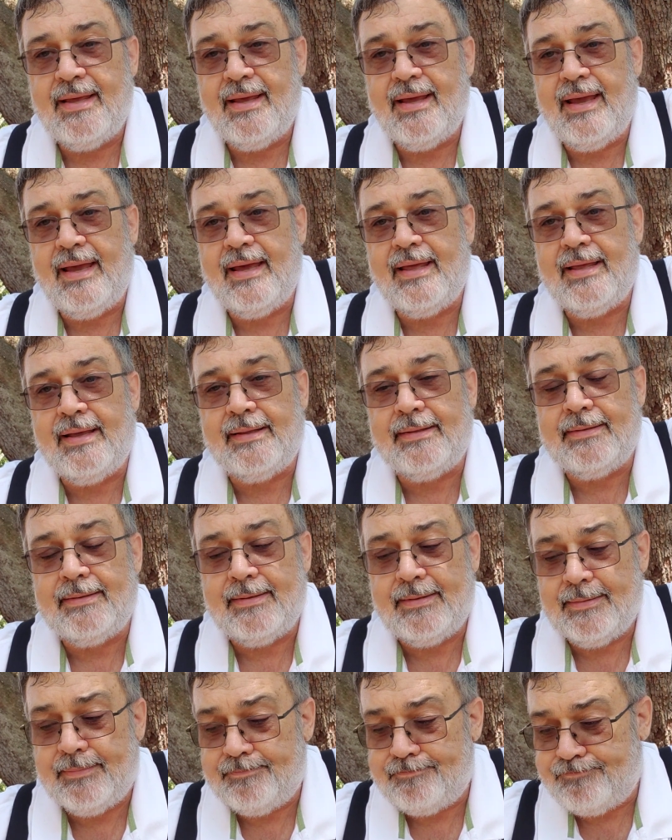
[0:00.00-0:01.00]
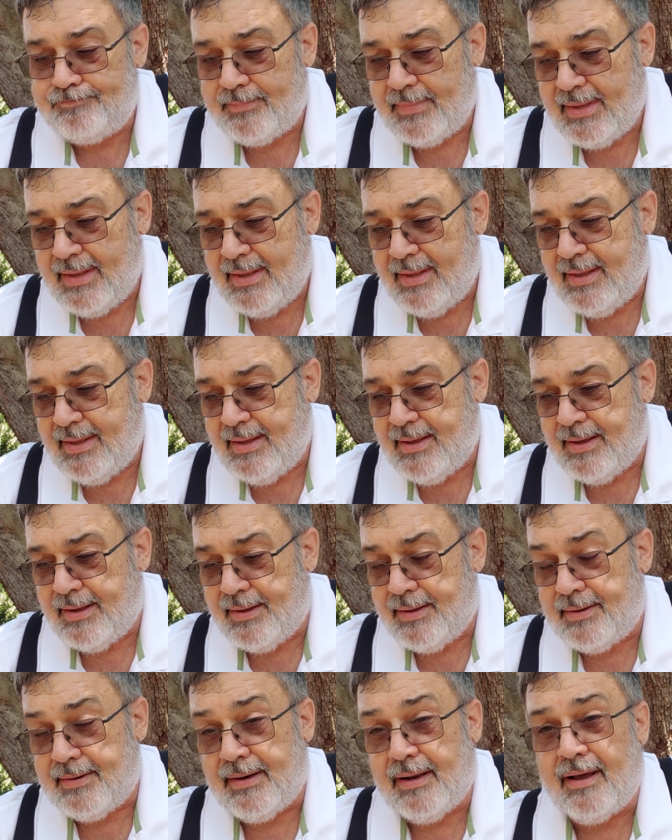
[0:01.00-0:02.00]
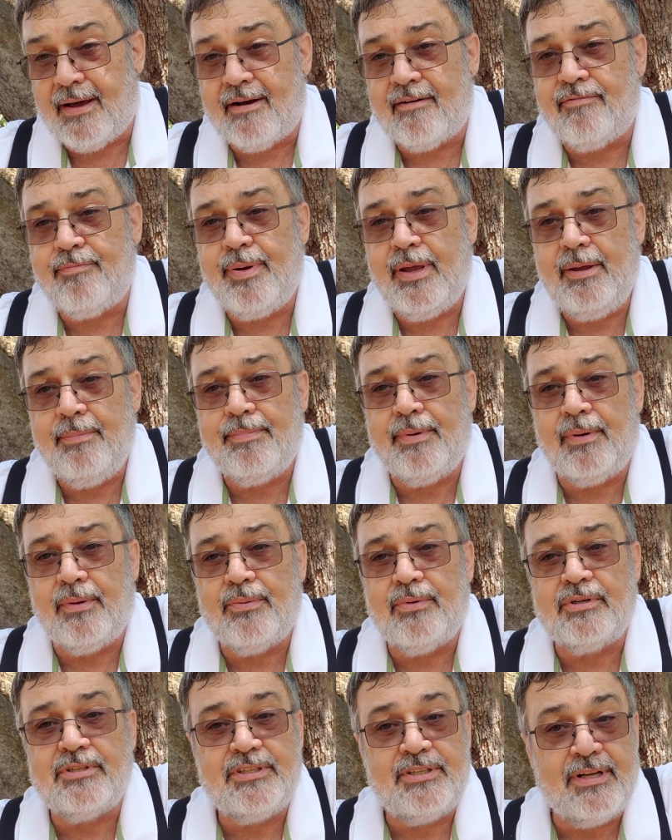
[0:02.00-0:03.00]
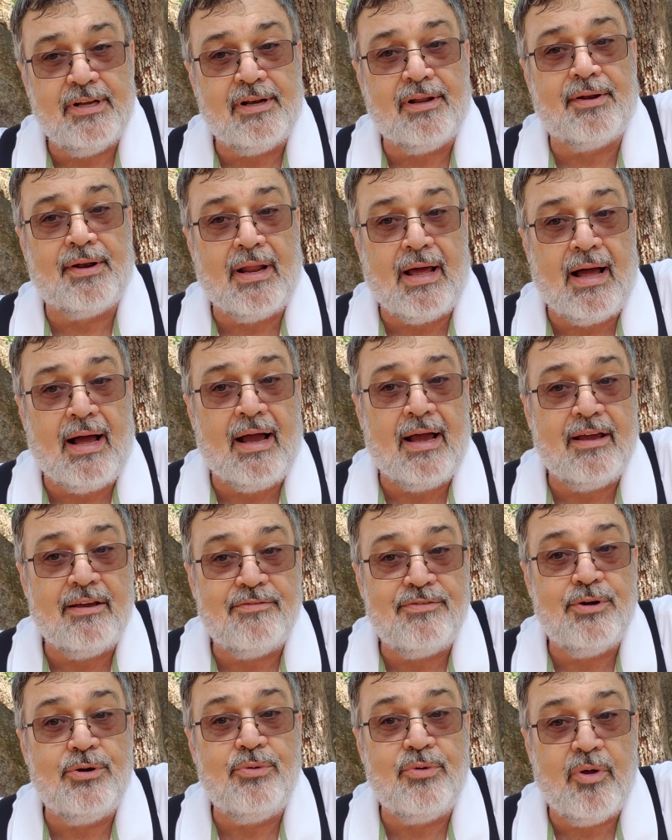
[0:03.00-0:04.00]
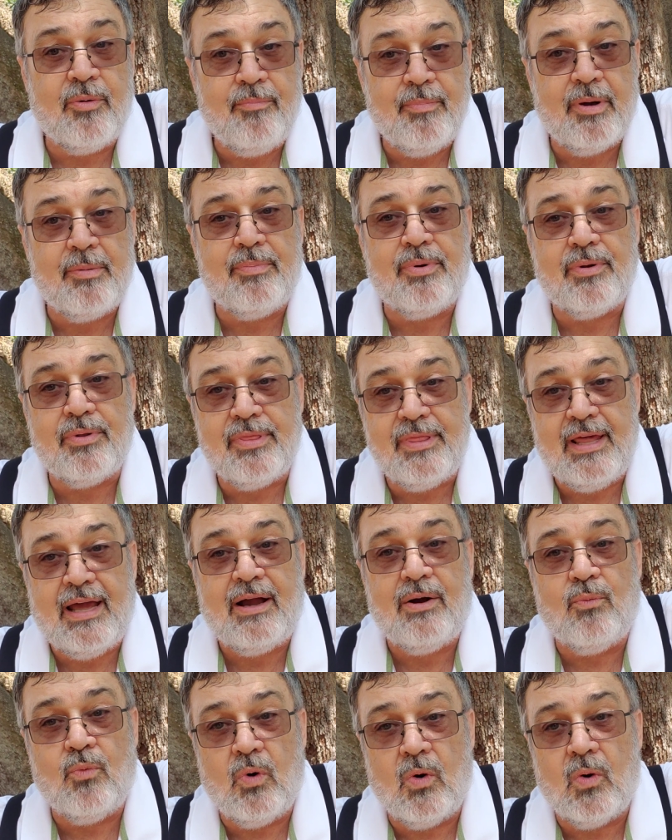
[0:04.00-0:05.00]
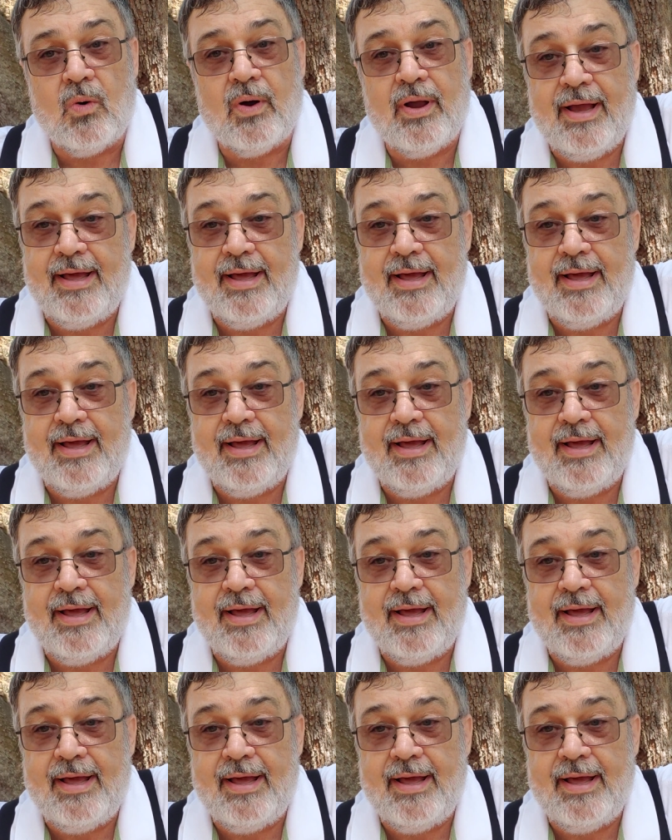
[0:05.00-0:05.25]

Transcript: And a lot of people were still alive who remembered that war.